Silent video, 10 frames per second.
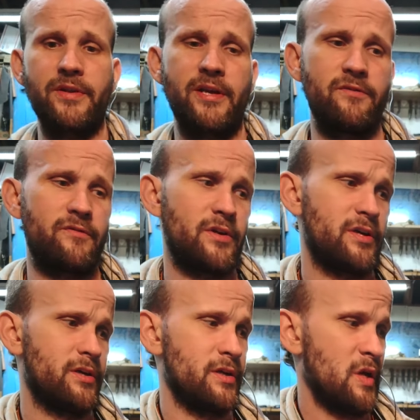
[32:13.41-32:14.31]
they have
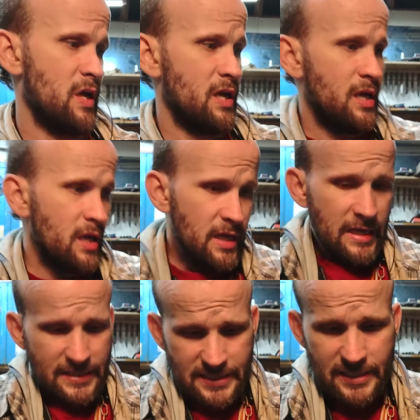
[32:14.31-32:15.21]

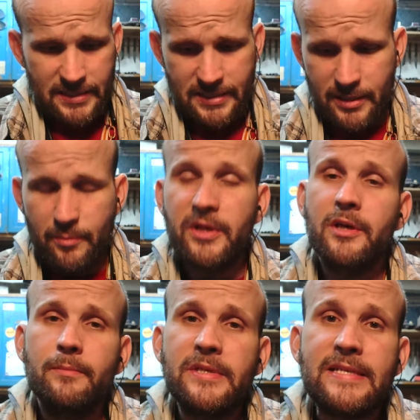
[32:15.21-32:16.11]
a tendency to
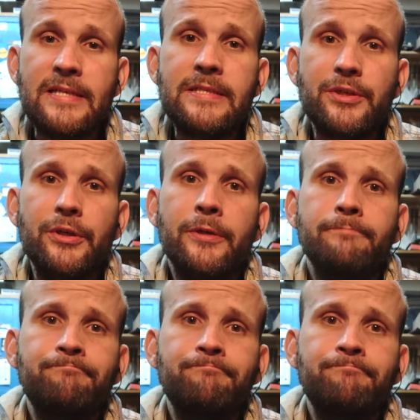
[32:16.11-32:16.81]
become denser.